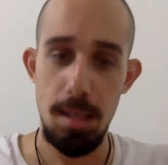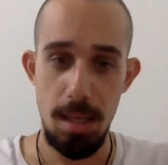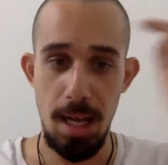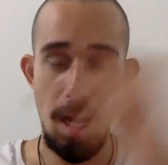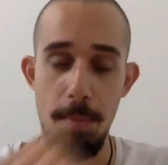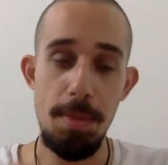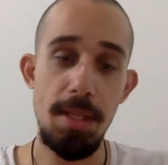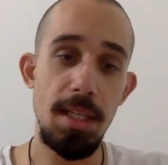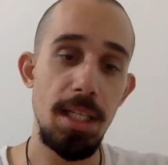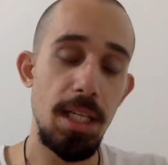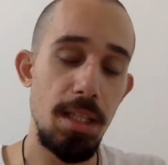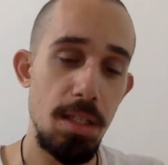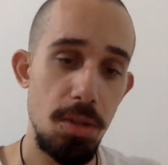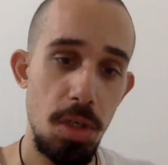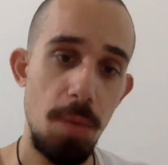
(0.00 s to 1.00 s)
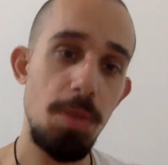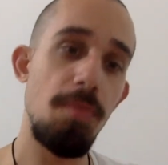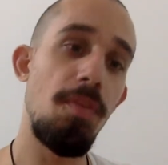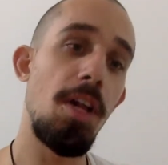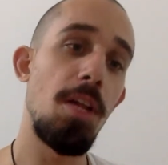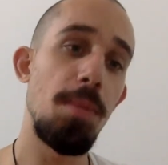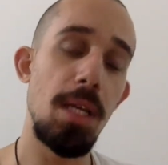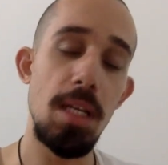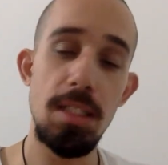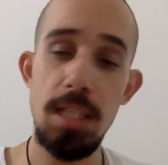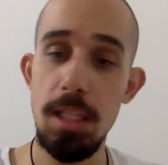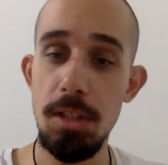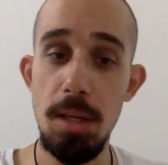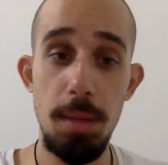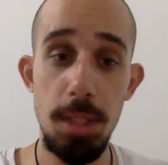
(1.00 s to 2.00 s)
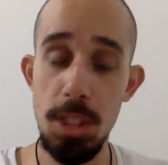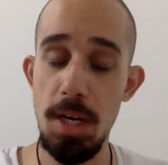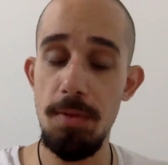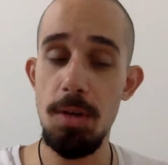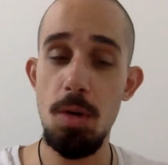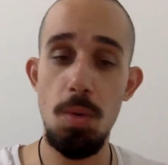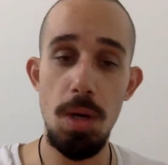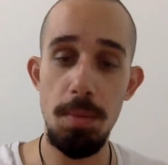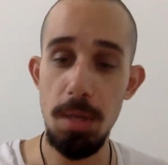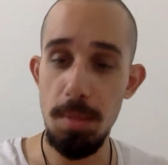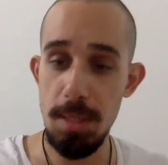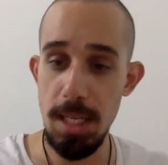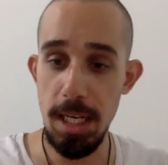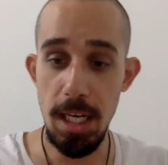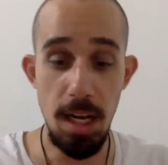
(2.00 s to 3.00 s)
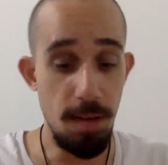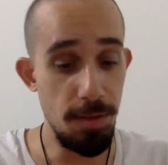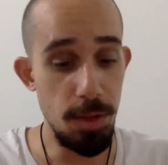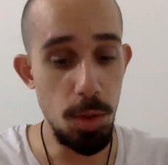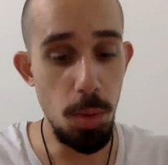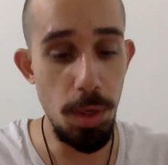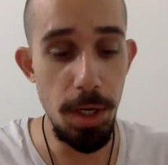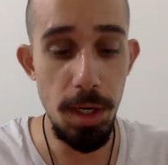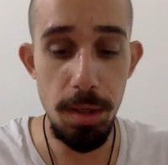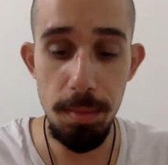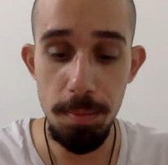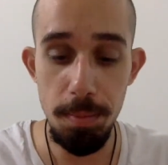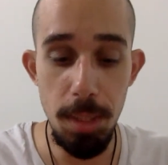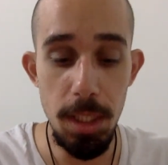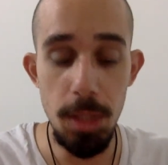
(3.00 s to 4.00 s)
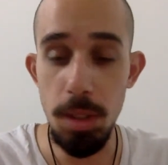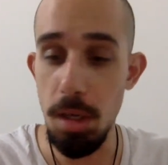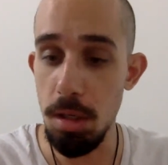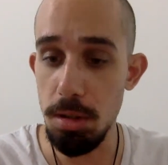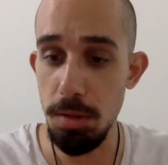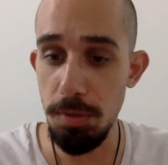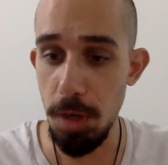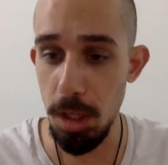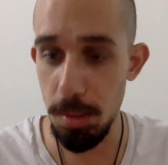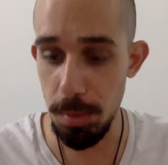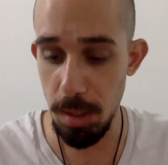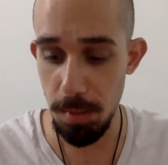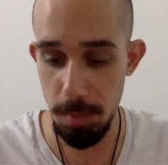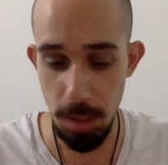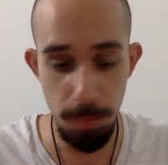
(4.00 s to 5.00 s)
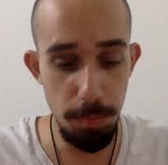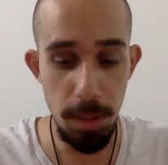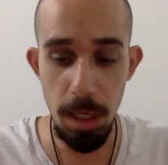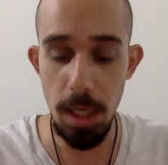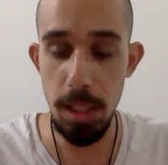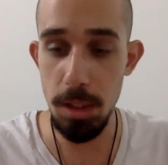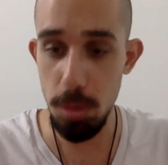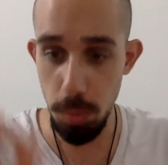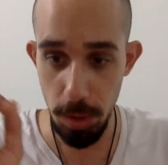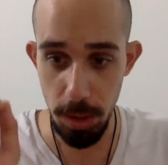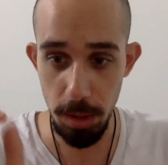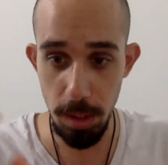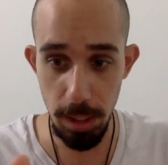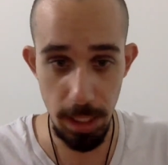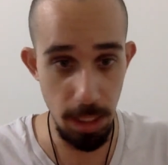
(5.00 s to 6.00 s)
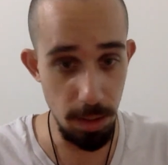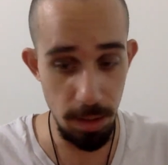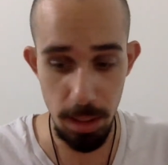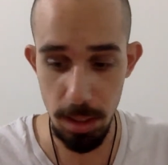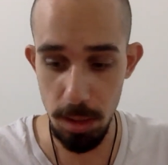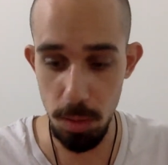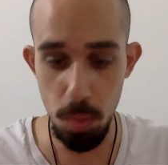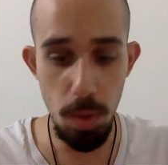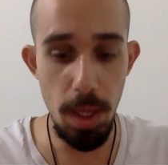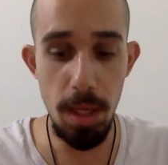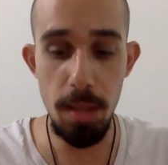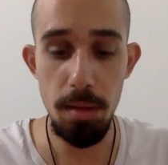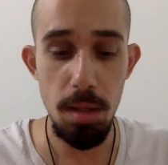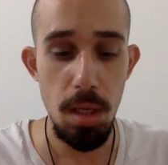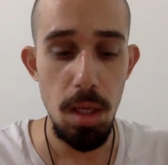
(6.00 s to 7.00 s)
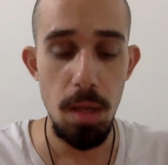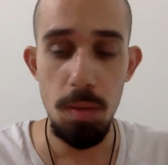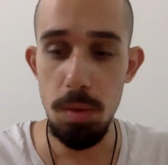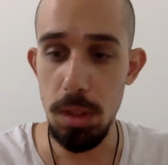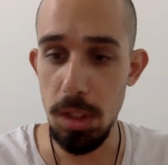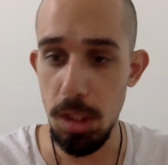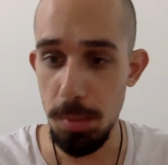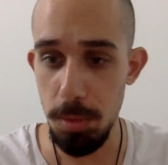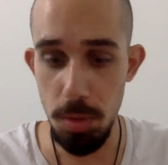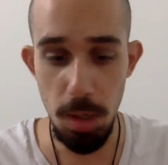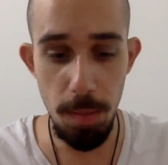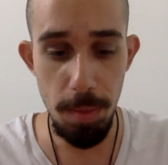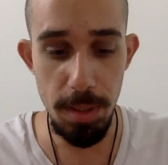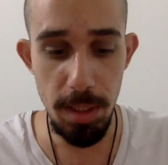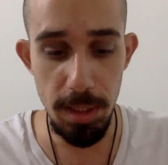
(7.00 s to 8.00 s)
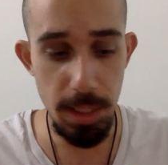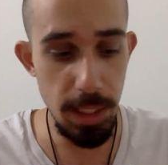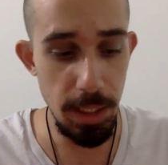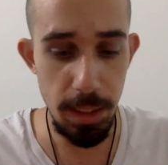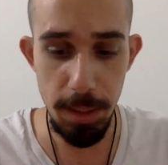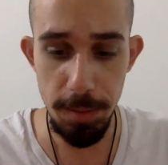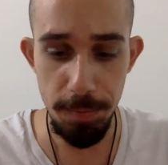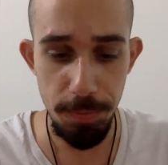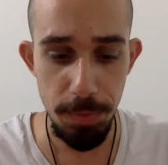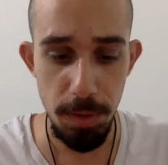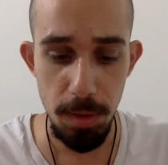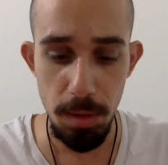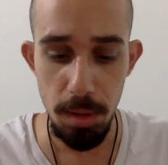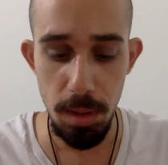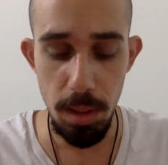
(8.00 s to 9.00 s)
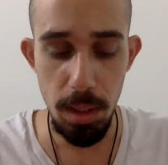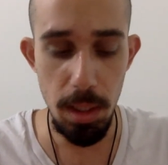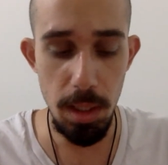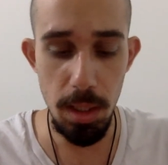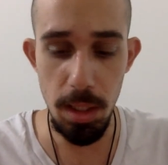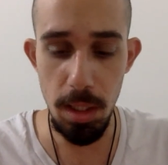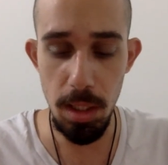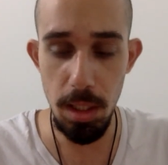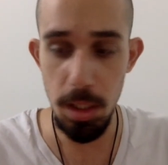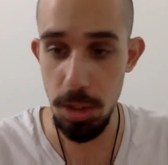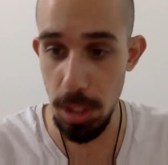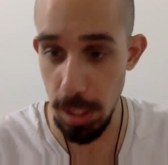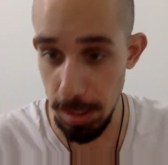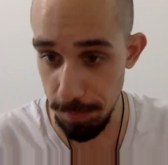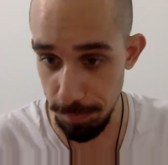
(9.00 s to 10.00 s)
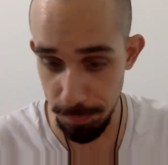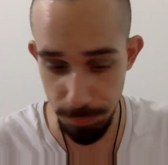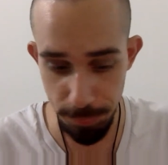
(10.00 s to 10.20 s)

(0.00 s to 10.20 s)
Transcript: Hop in the link in the description. Follow me on Telegram because you never know when I'm going to be taking off of Twitter. But you can also follow me on my Twitter account as well, which I'll be dropping the link in the chat.